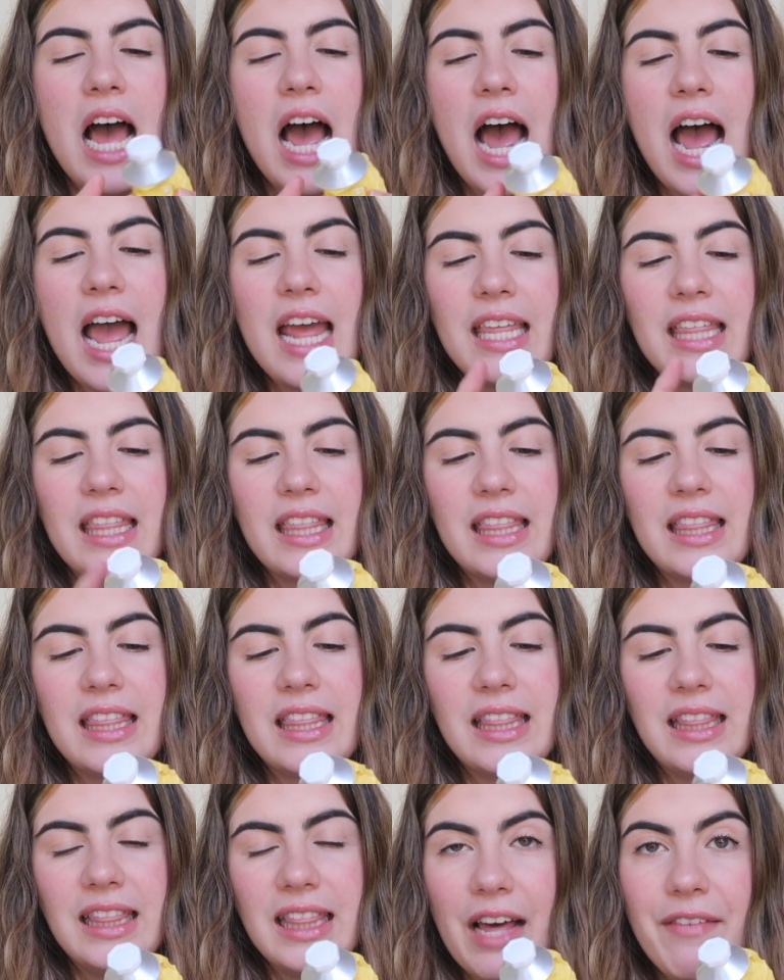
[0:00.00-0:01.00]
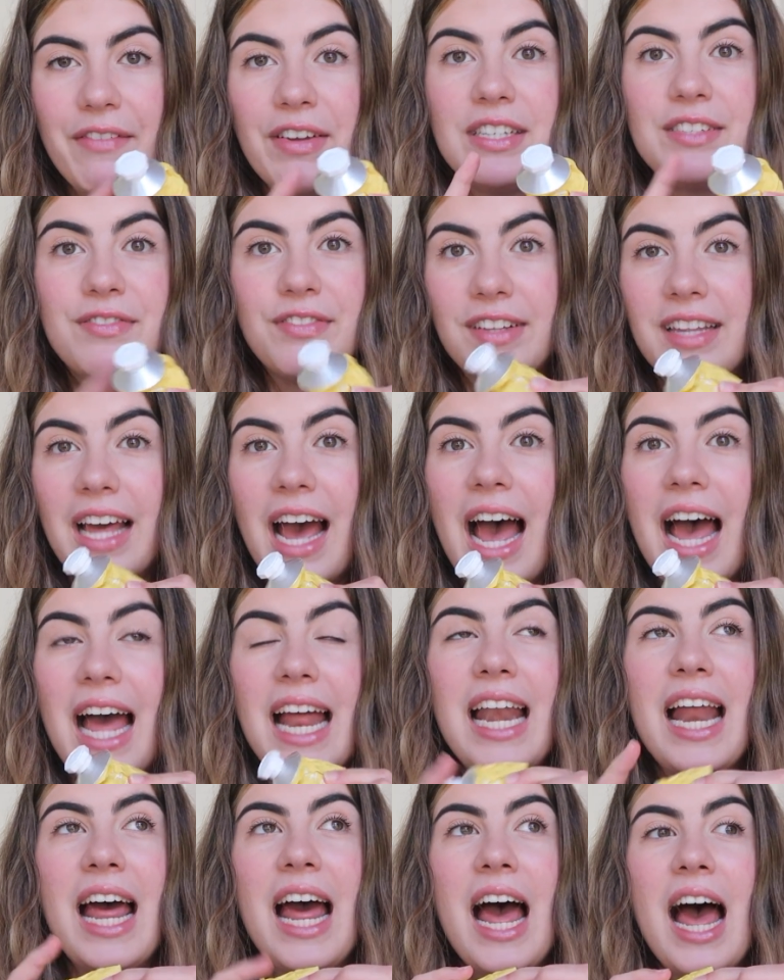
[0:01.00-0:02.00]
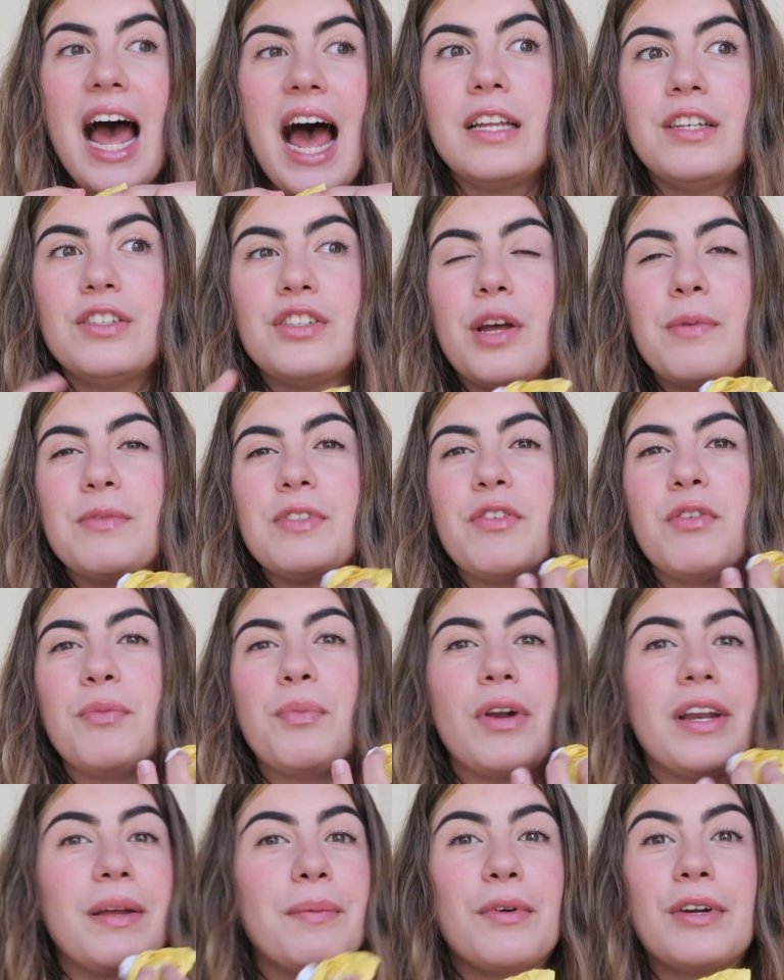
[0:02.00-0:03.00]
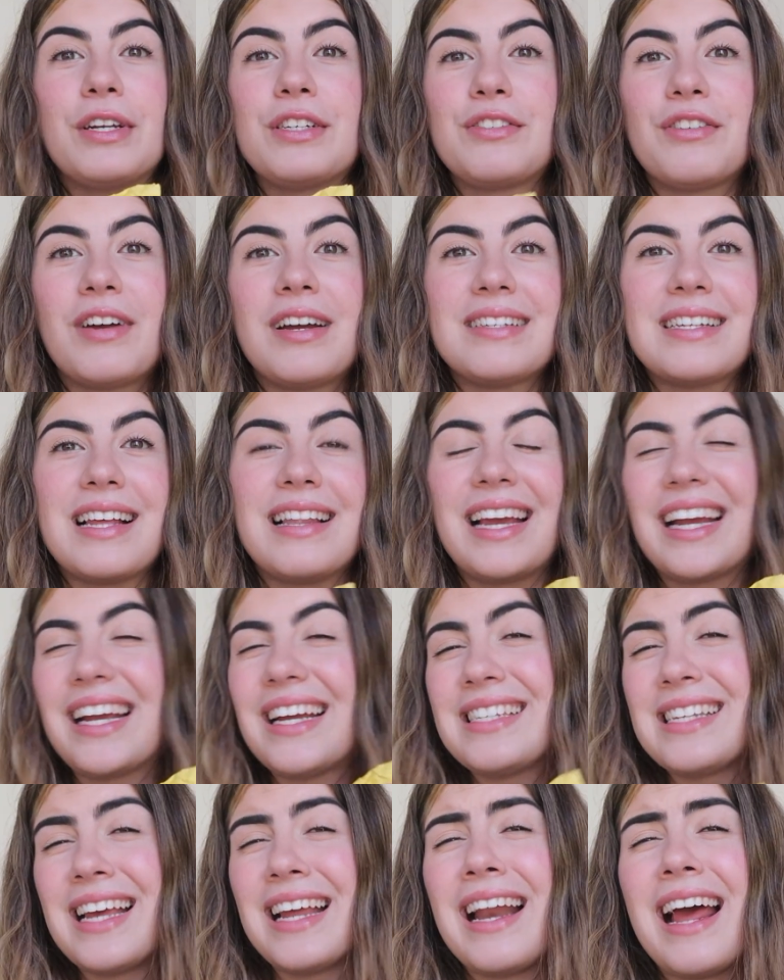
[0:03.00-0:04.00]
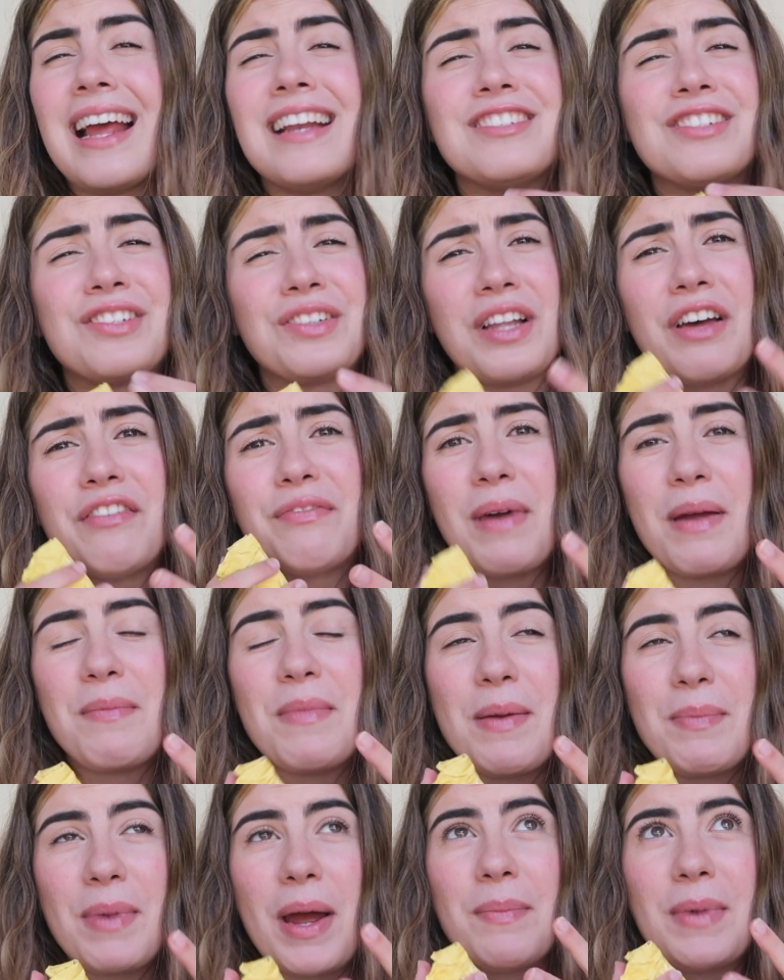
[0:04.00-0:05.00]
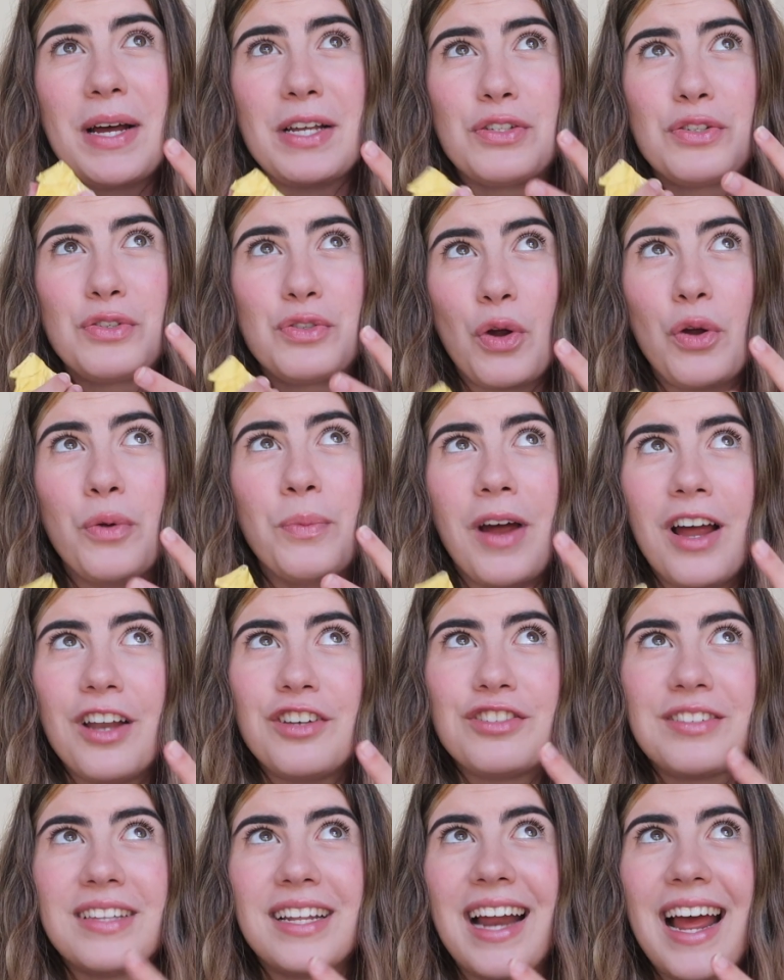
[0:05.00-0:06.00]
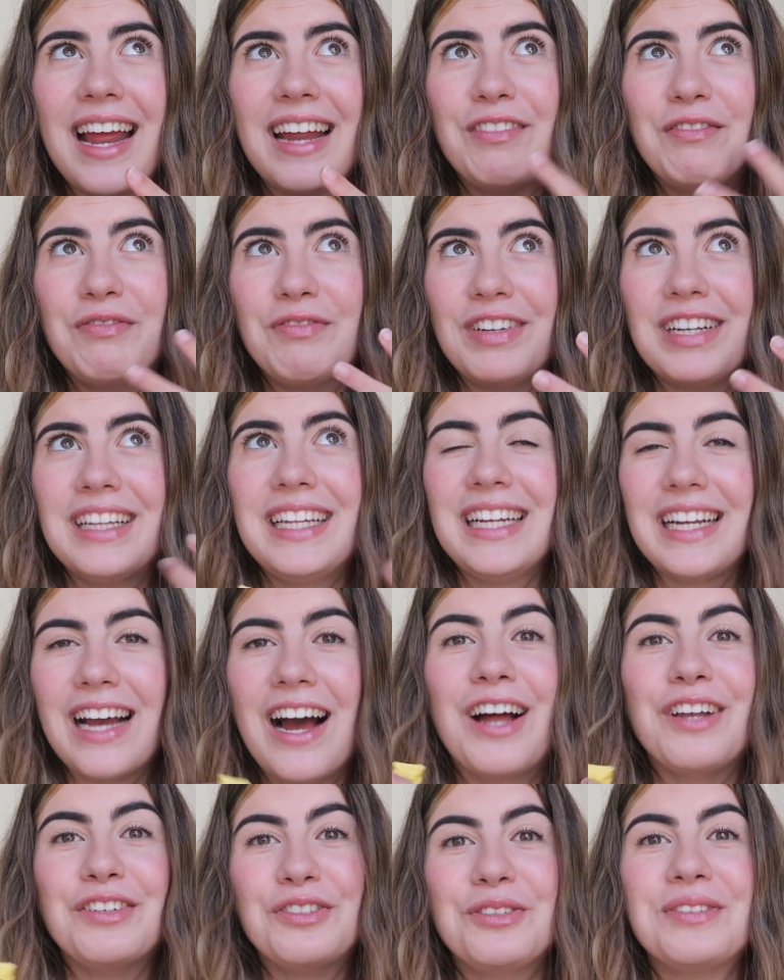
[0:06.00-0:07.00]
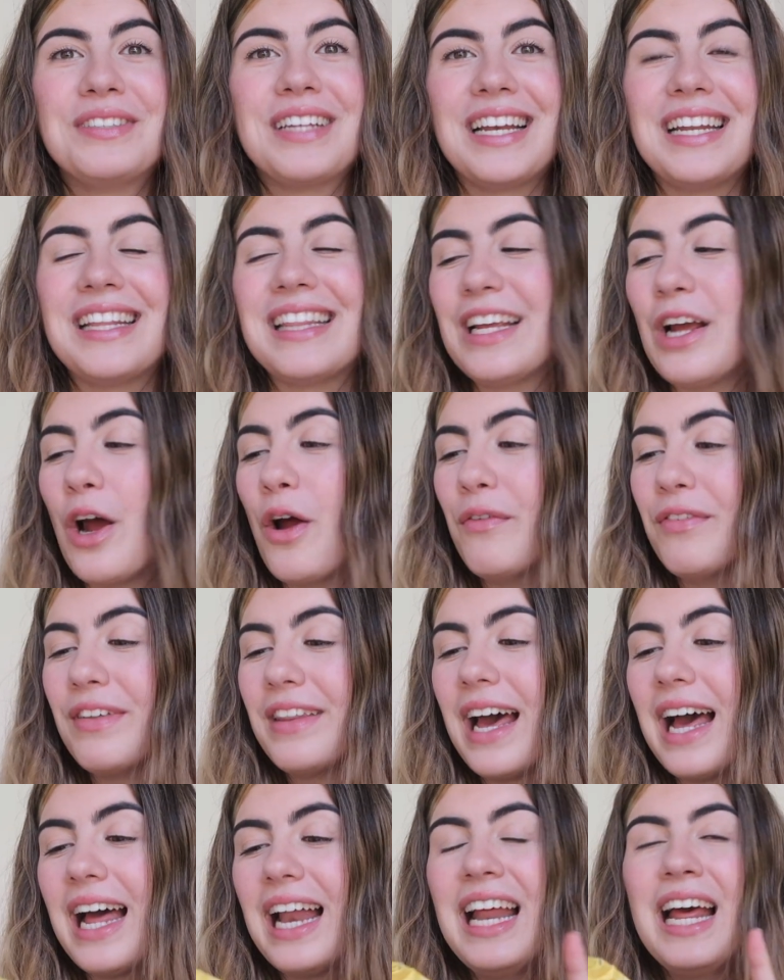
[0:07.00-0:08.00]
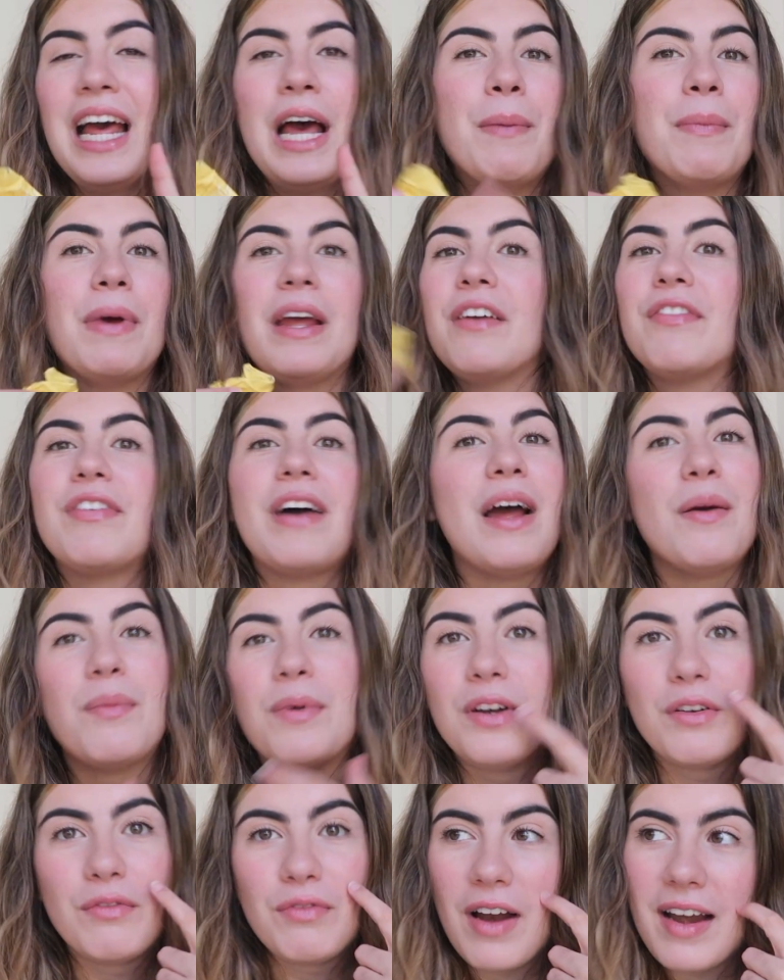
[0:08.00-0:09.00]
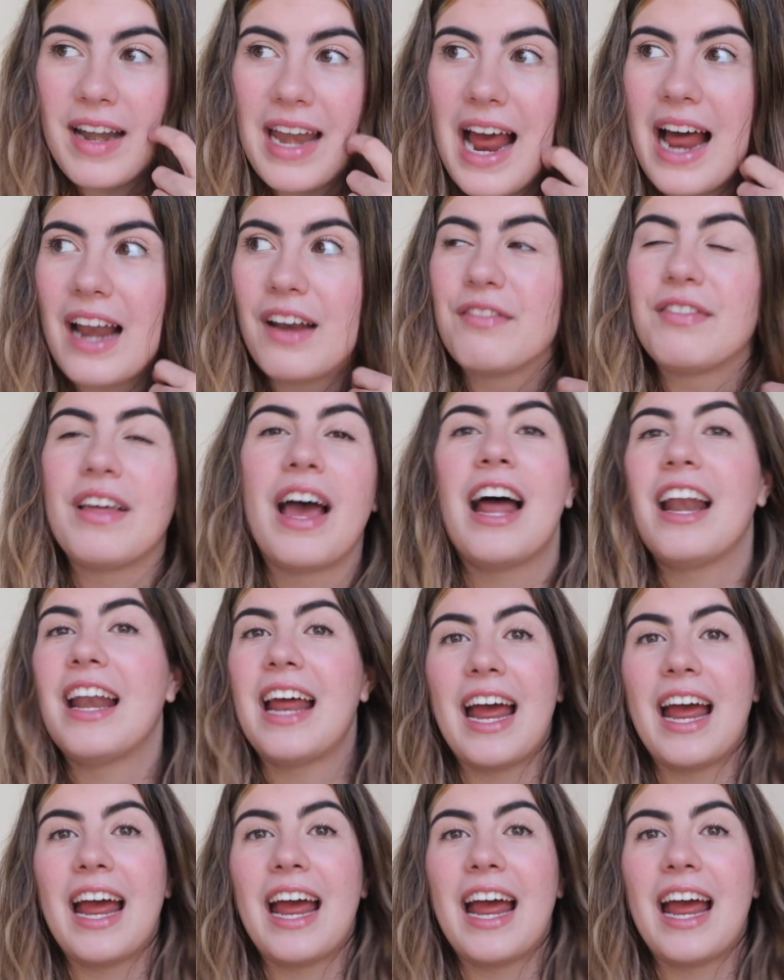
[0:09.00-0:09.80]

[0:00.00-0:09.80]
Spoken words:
I love it for that. In terms of a body moisturizer, like I said, I just love my Made by Mars so much that I really can't choose anything over that. But if I would have run out of that and I